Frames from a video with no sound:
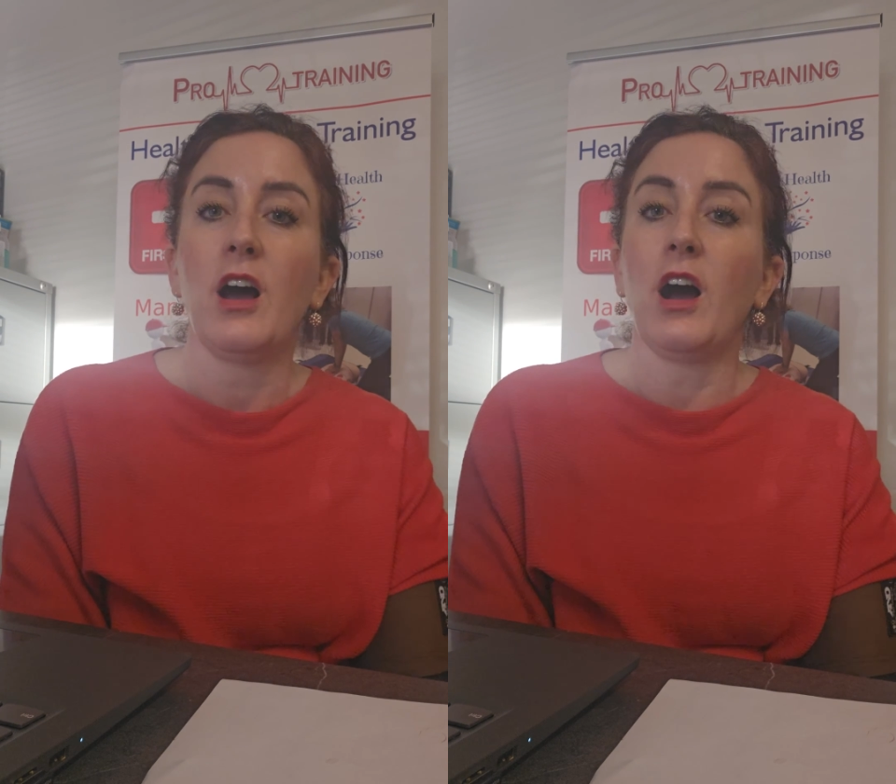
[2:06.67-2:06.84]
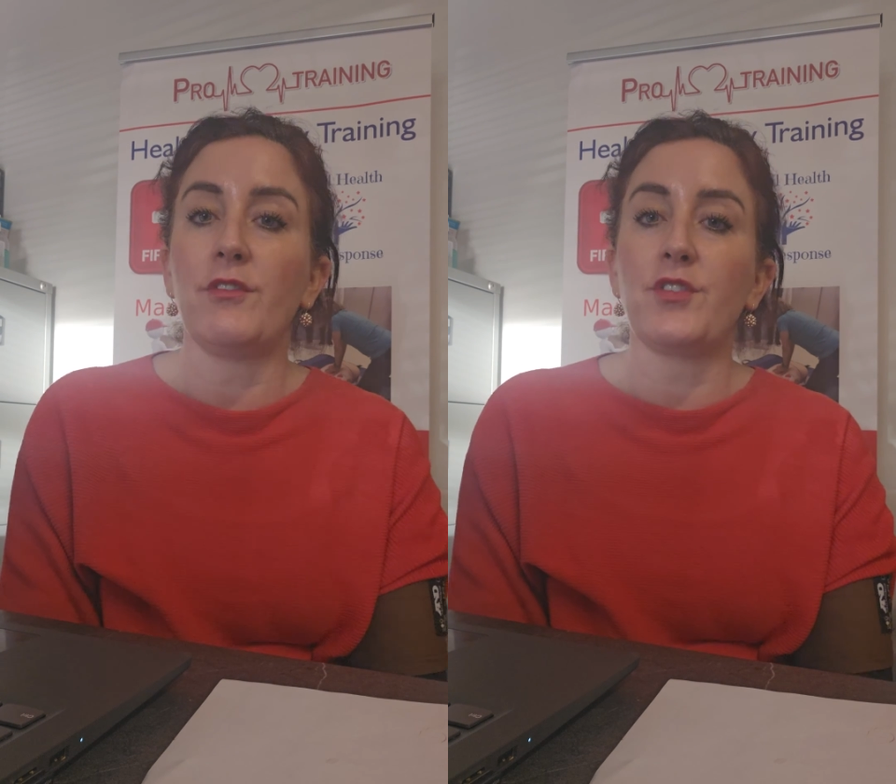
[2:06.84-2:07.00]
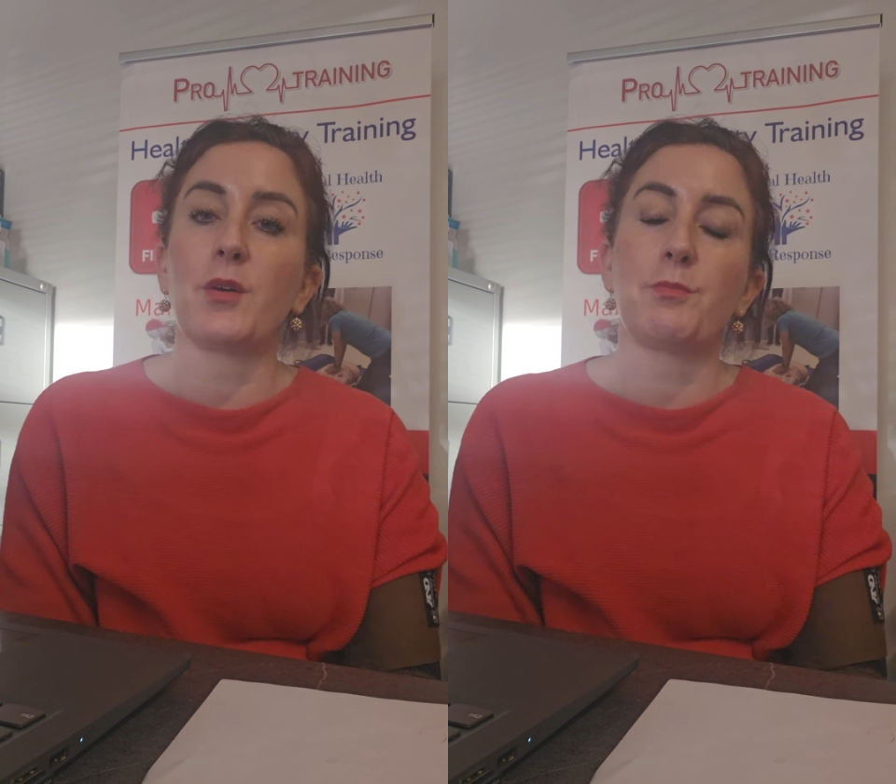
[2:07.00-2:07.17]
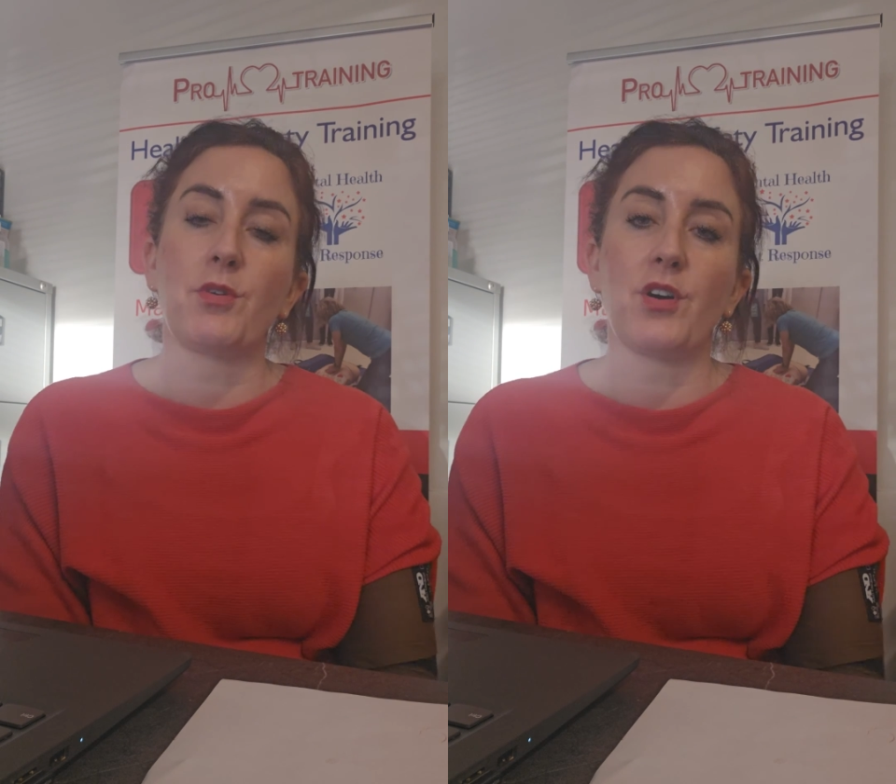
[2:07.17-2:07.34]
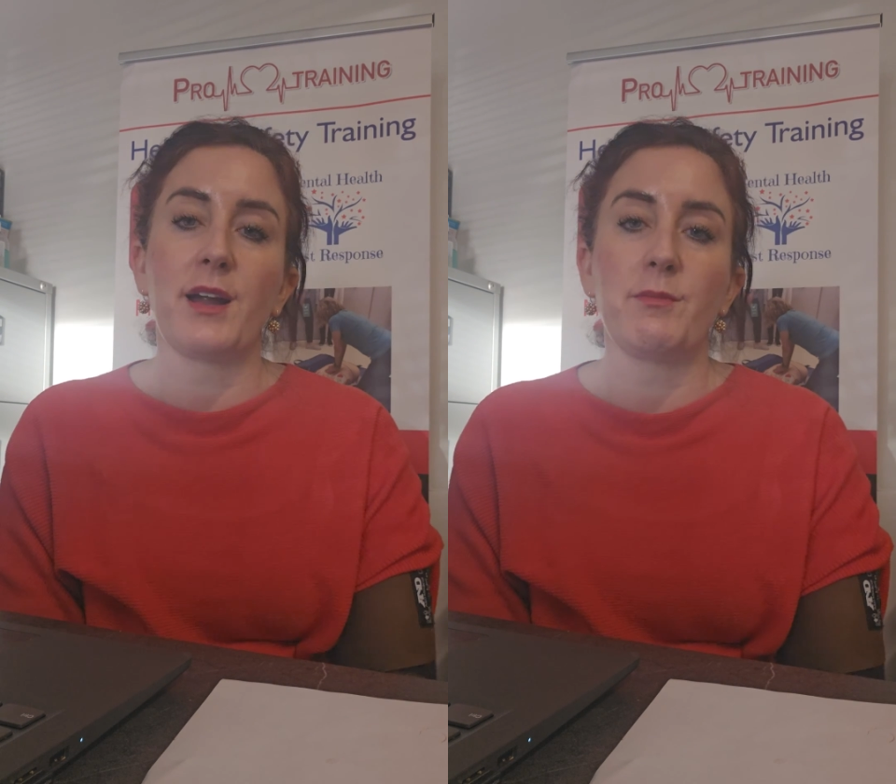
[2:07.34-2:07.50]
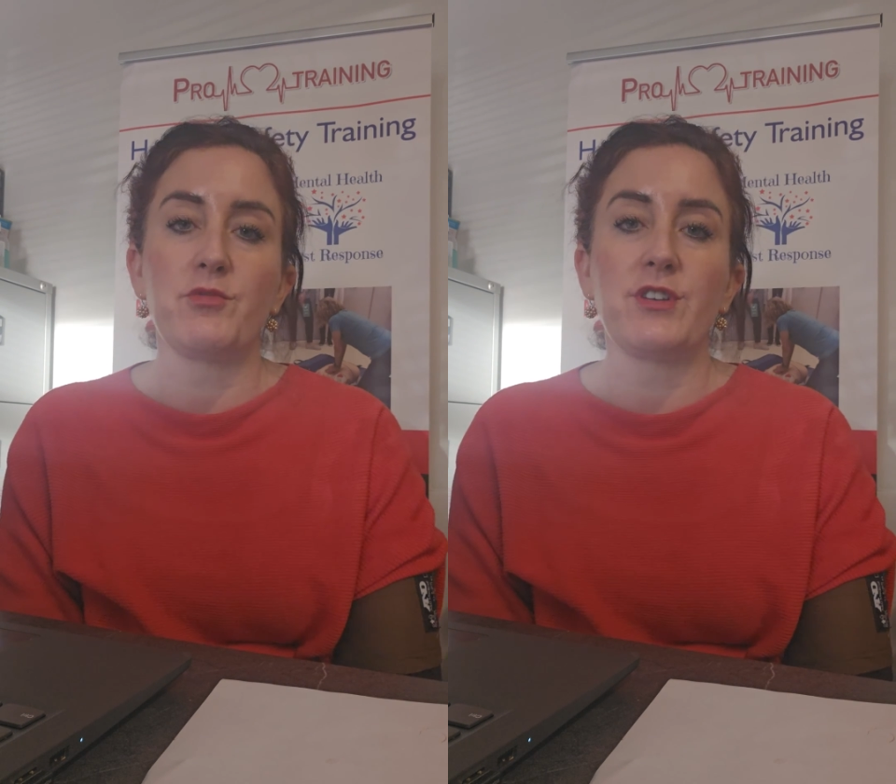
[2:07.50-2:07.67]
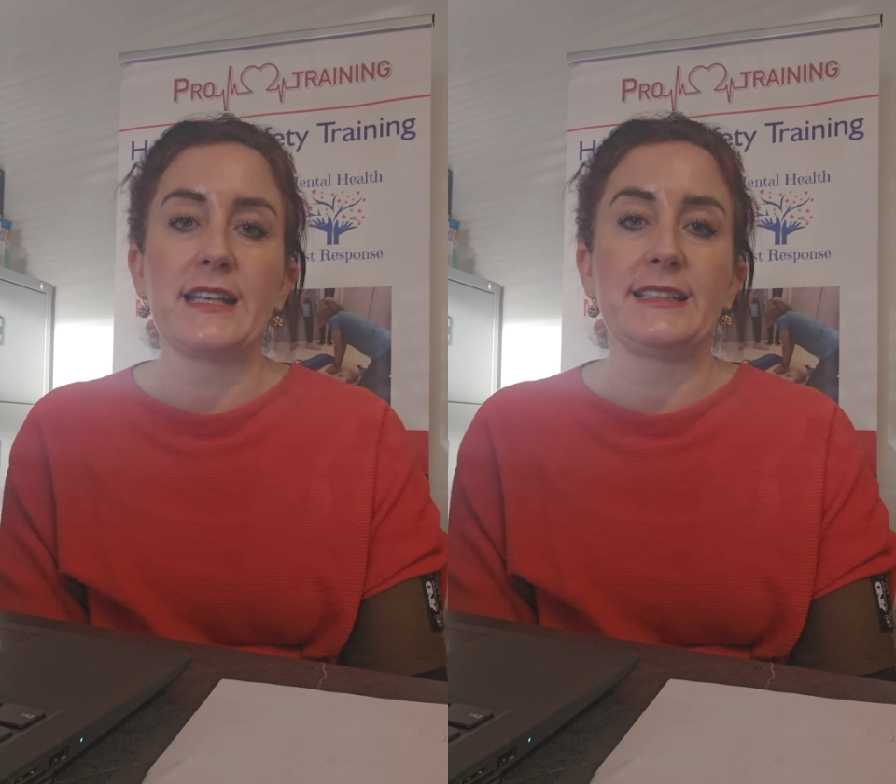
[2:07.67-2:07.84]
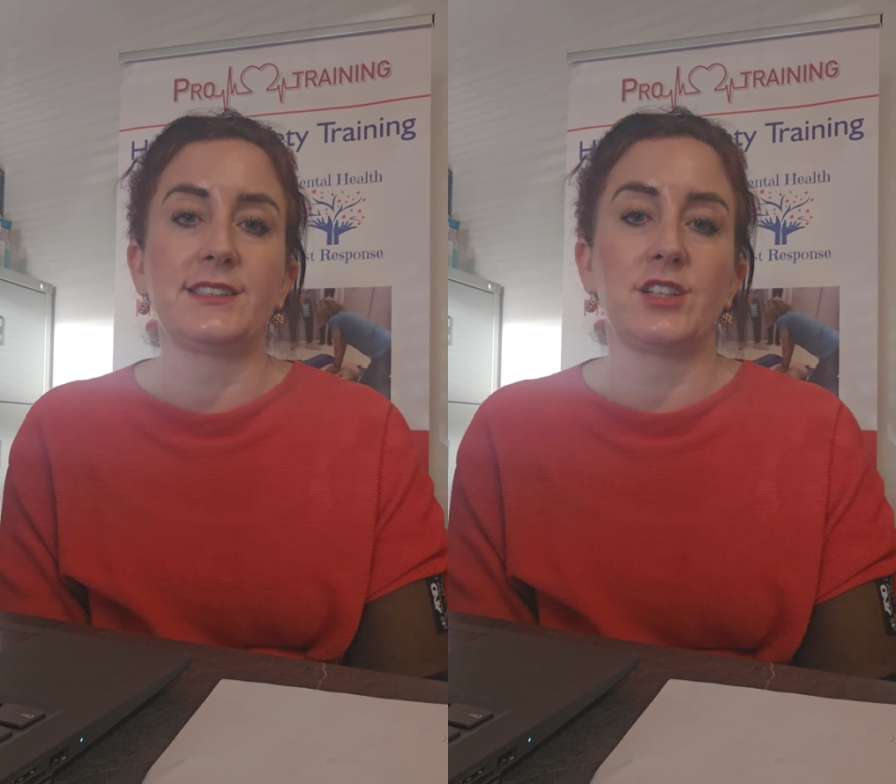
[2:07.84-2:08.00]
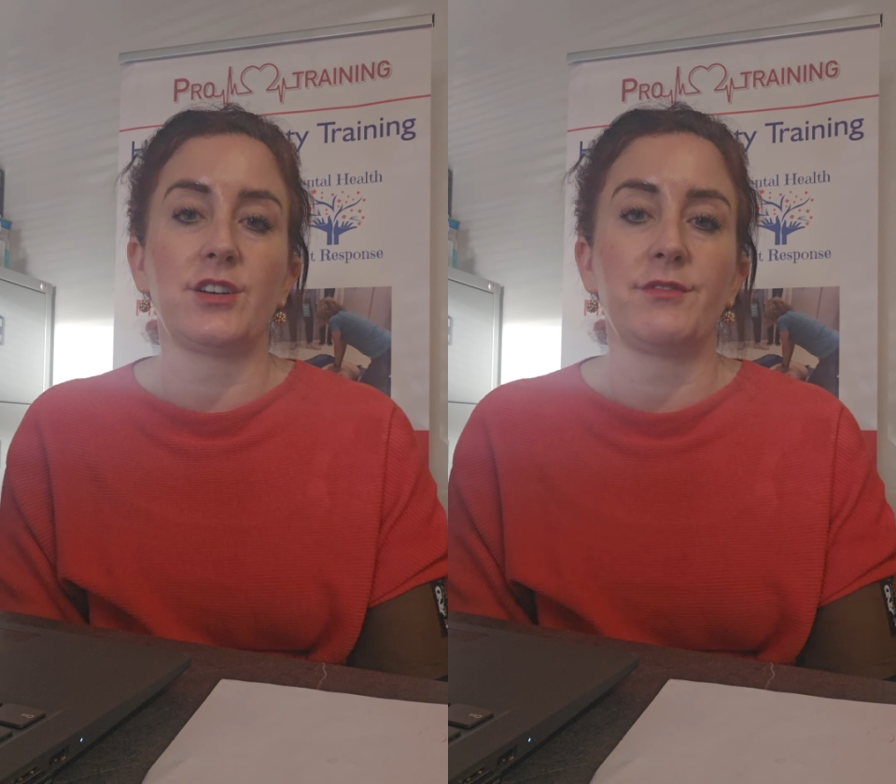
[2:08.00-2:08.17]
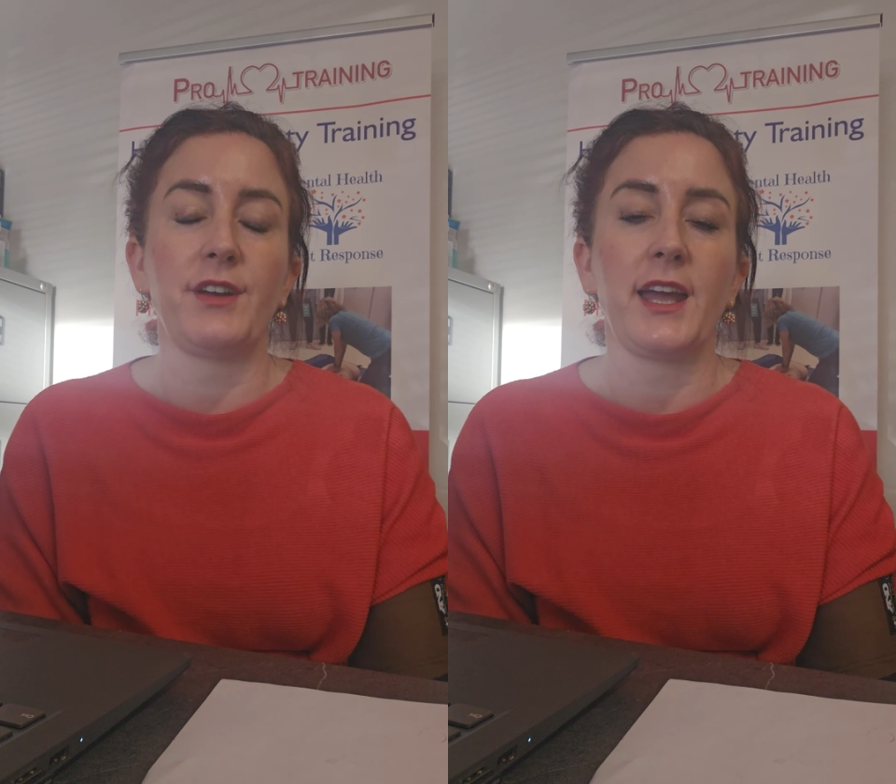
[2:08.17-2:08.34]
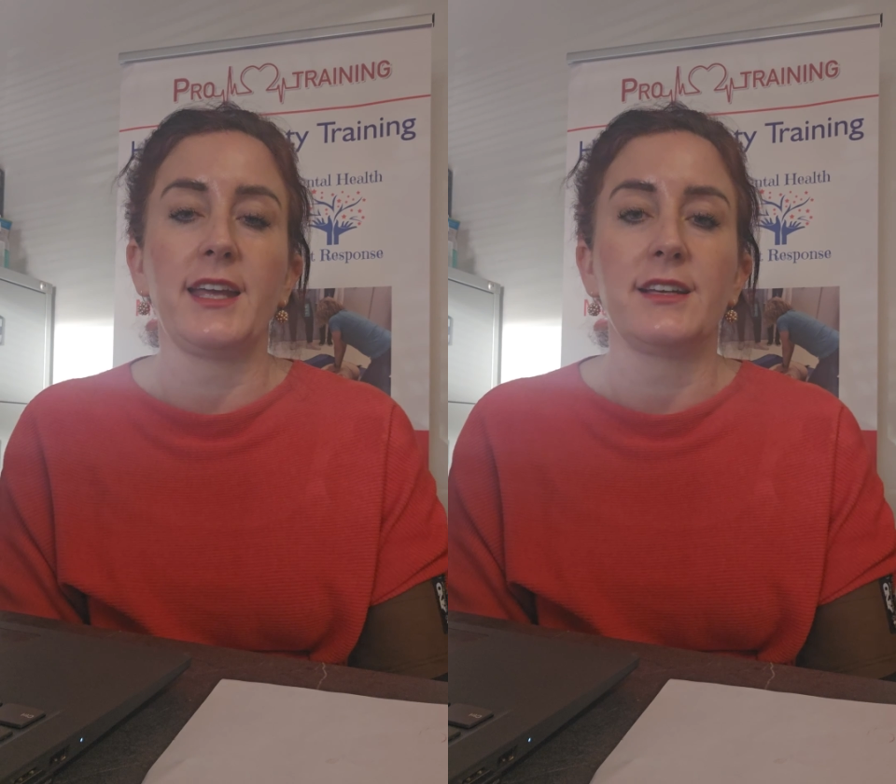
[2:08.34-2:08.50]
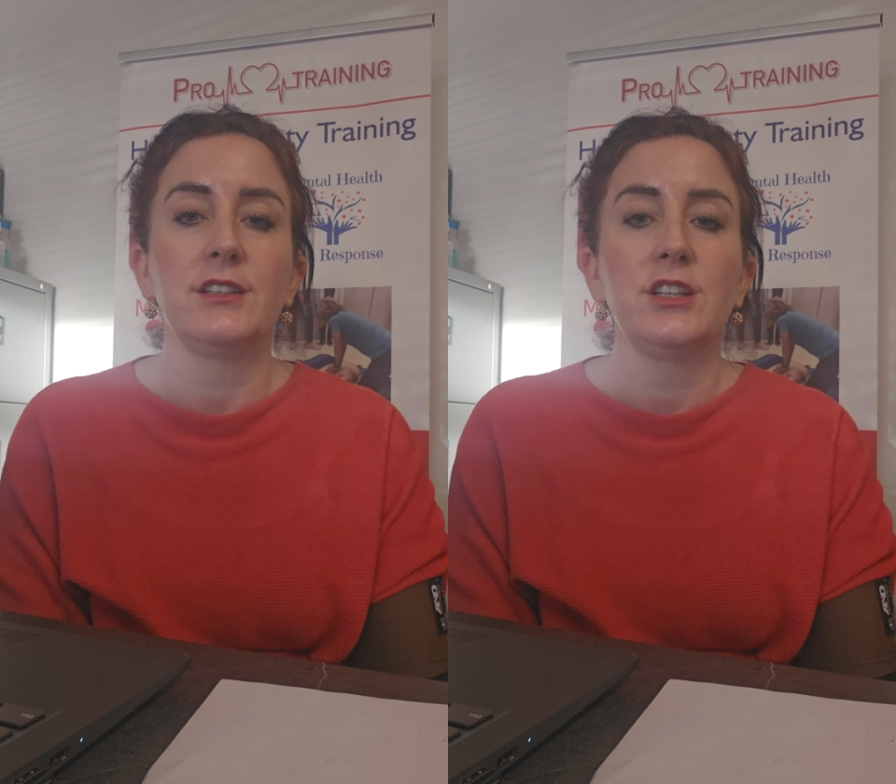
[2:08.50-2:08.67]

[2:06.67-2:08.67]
of our primary survey.